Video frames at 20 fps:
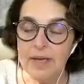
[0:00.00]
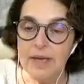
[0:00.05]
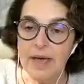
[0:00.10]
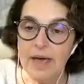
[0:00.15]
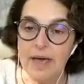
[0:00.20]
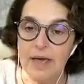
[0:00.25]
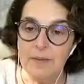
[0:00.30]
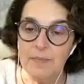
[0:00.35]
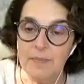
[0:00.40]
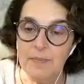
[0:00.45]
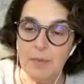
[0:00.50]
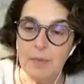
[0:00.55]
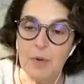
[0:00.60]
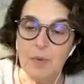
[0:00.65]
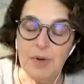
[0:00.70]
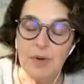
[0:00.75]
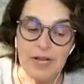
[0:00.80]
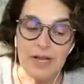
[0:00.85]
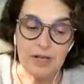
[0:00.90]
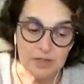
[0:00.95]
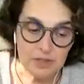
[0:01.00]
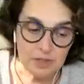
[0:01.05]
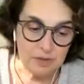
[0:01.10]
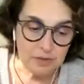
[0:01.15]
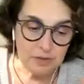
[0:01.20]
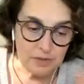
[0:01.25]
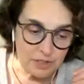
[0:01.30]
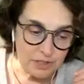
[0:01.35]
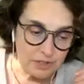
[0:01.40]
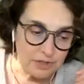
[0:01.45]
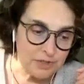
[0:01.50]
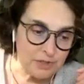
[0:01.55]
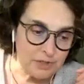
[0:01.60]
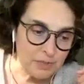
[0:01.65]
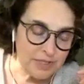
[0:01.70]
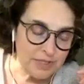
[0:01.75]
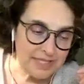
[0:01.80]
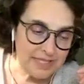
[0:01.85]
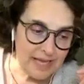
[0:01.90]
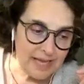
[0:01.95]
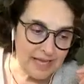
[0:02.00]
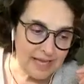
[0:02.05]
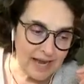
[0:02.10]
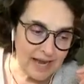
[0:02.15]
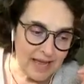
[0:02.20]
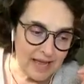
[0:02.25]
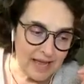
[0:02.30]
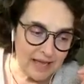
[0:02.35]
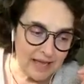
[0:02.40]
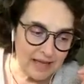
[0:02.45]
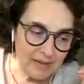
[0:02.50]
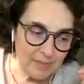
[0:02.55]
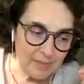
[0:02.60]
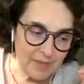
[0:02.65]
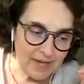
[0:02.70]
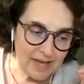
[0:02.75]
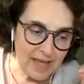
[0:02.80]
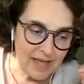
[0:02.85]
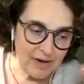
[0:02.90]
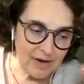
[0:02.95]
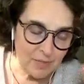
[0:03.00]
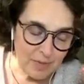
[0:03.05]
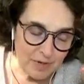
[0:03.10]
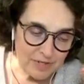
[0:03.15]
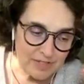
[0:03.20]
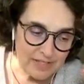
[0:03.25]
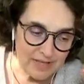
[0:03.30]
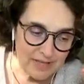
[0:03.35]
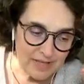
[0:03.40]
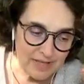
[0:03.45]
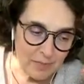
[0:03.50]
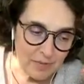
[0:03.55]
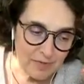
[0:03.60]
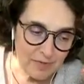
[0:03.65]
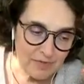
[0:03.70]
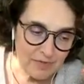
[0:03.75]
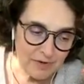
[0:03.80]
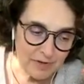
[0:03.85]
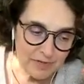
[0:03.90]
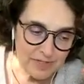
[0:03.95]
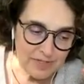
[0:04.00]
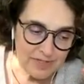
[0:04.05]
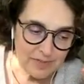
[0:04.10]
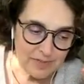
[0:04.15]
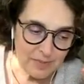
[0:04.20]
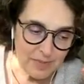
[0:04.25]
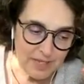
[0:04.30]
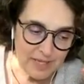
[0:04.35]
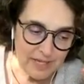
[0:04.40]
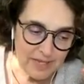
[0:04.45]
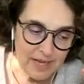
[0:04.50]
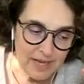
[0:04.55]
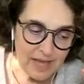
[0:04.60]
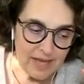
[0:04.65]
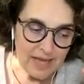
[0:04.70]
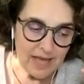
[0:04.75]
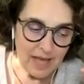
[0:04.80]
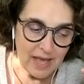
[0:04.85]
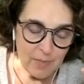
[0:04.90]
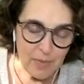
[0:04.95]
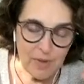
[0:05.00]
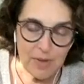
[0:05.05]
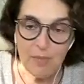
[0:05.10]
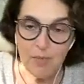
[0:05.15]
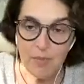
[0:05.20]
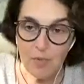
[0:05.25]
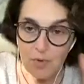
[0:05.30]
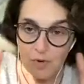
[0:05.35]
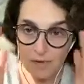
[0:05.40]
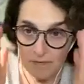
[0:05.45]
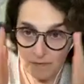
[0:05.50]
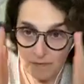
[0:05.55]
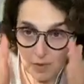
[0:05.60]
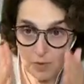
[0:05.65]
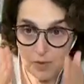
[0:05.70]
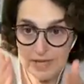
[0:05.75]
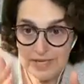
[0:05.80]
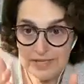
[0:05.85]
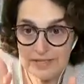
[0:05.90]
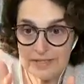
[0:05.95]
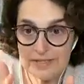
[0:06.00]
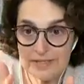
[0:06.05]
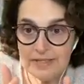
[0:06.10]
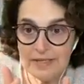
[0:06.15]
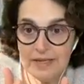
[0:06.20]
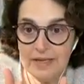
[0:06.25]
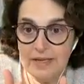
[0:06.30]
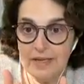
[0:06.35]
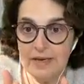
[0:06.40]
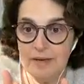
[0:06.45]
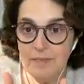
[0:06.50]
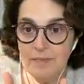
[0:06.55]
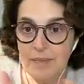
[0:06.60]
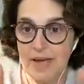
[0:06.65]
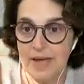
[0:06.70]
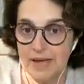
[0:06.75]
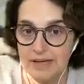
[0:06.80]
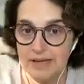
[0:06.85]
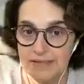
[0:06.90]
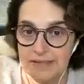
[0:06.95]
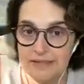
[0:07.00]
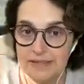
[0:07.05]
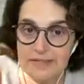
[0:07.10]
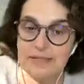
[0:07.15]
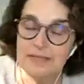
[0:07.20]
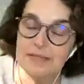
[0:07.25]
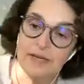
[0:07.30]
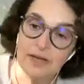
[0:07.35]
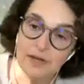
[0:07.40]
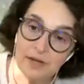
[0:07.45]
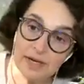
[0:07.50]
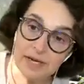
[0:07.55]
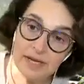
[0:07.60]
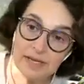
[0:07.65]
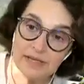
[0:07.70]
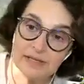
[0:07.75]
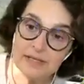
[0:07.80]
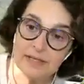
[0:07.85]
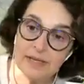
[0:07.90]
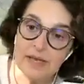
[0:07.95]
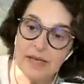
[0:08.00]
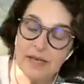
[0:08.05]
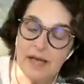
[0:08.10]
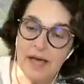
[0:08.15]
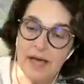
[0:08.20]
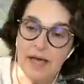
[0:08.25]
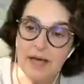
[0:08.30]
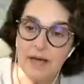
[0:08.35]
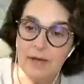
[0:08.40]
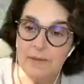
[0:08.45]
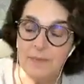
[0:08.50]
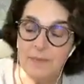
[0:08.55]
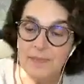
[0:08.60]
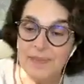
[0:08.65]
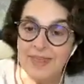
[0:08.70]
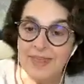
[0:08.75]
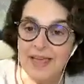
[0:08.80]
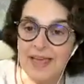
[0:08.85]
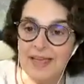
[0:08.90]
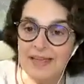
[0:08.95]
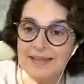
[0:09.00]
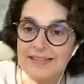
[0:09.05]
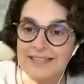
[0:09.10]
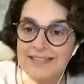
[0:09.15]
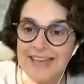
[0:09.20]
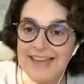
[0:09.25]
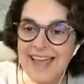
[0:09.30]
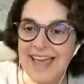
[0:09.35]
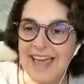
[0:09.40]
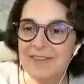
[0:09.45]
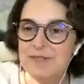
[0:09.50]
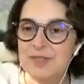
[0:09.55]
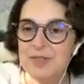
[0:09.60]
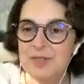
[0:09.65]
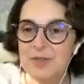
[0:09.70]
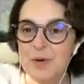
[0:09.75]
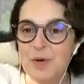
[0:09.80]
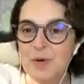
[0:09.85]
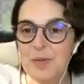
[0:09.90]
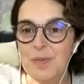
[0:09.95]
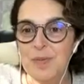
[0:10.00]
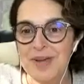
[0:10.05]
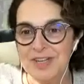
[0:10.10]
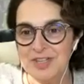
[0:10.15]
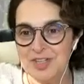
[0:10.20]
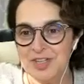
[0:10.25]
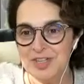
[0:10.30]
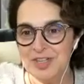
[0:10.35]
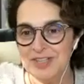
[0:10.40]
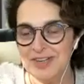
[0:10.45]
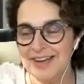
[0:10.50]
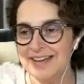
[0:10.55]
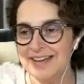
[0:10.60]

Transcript: But what I also learned was that I am the kind of person that prefers to be a bit more focused in my disease areas. And I have so much